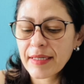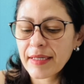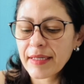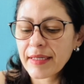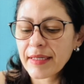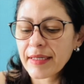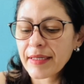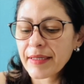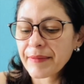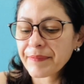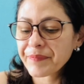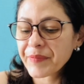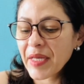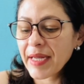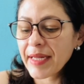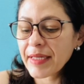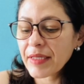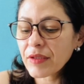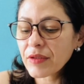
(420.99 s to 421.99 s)

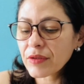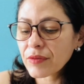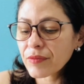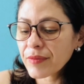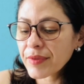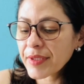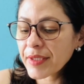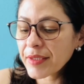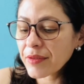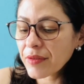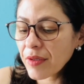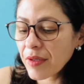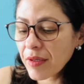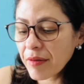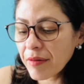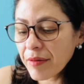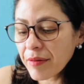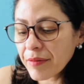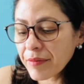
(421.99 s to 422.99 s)
I included
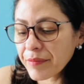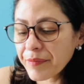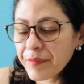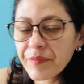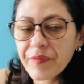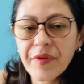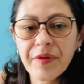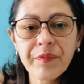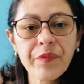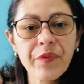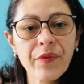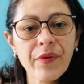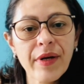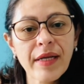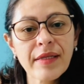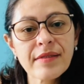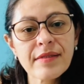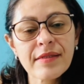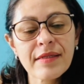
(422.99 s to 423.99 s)
all the
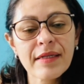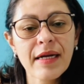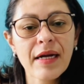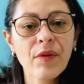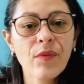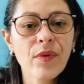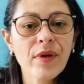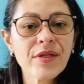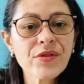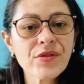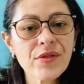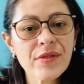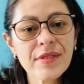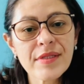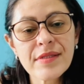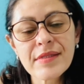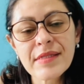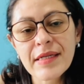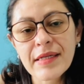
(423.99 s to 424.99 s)
points that I want to
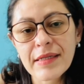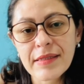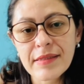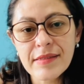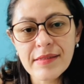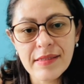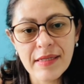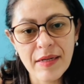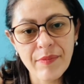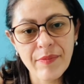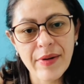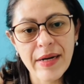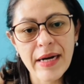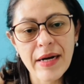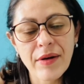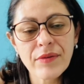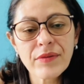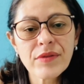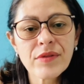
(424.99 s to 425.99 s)
discuss
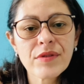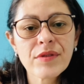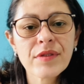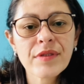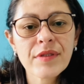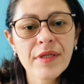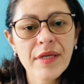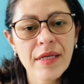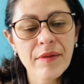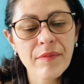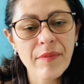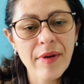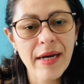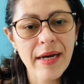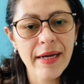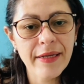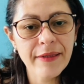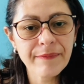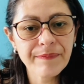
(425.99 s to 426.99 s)
about in
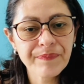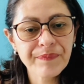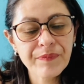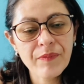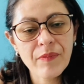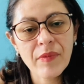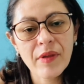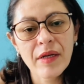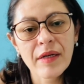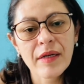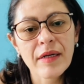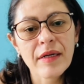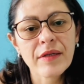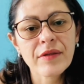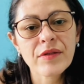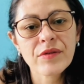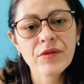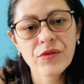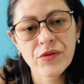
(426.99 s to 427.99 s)
my
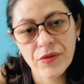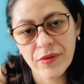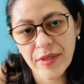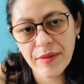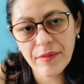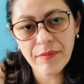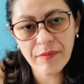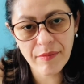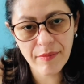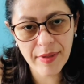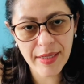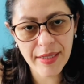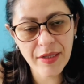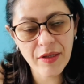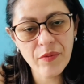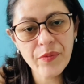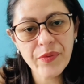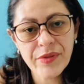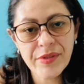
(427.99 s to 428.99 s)
during my
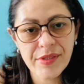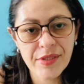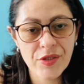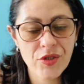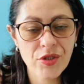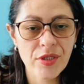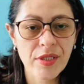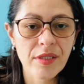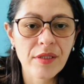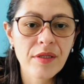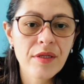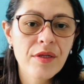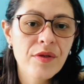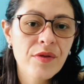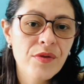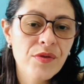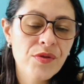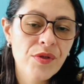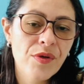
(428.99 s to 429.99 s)
composition.
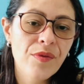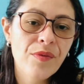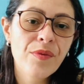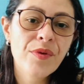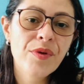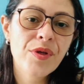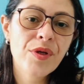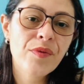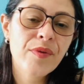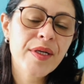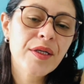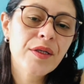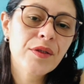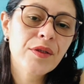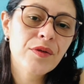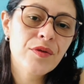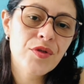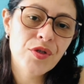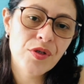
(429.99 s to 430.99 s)
So you
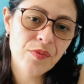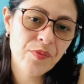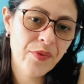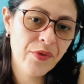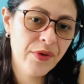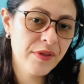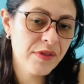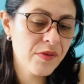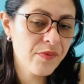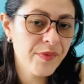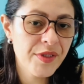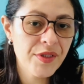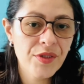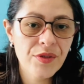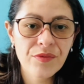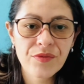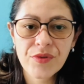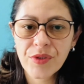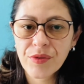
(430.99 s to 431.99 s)
include your points, but you
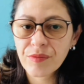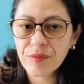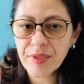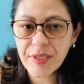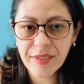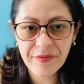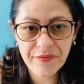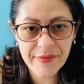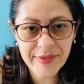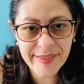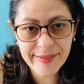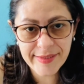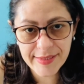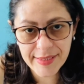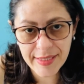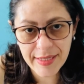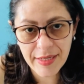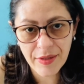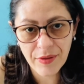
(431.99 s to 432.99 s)
don't give
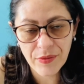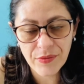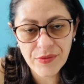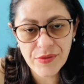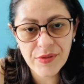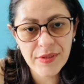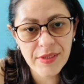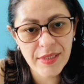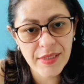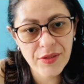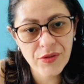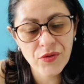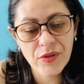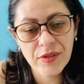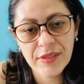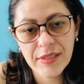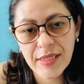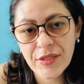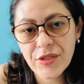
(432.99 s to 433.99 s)
details. The
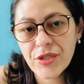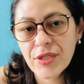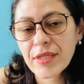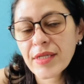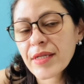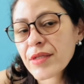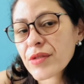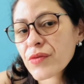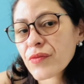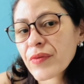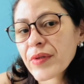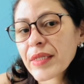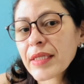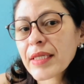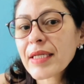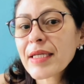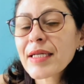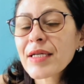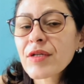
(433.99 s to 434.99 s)
introduction is
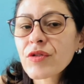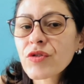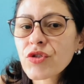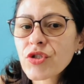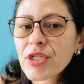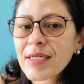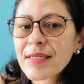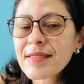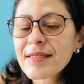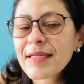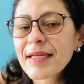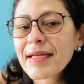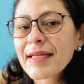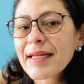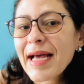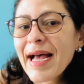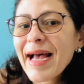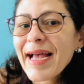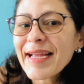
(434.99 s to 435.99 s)
really just
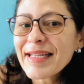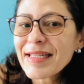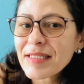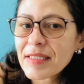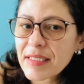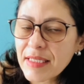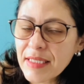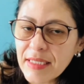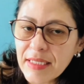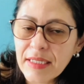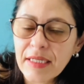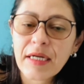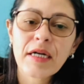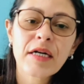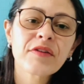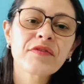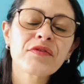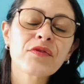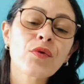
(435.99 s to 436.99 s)
an idea
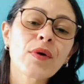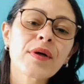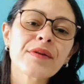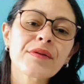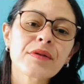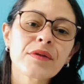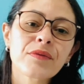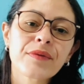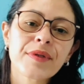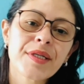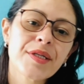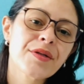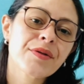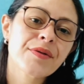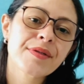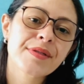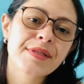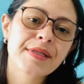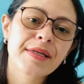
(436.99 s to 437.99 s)
of what the reader
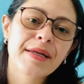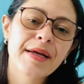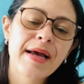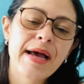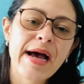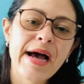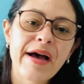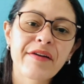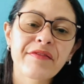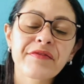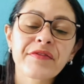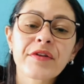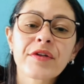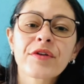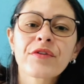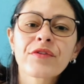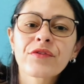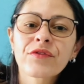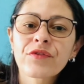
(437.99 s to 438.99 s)
is gonna have
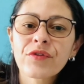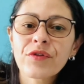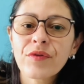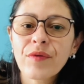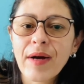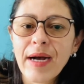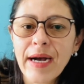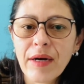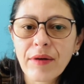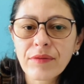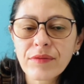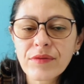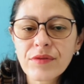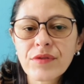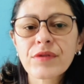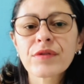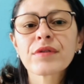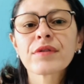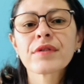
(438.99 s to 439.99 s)
throughout
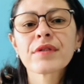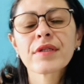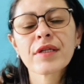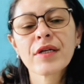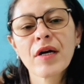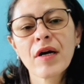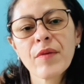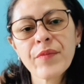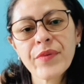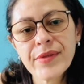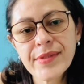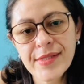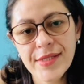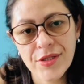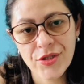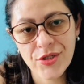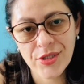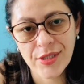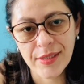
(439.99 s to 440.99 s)
the
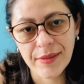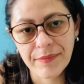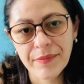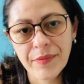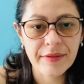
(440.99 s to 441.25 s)
composition.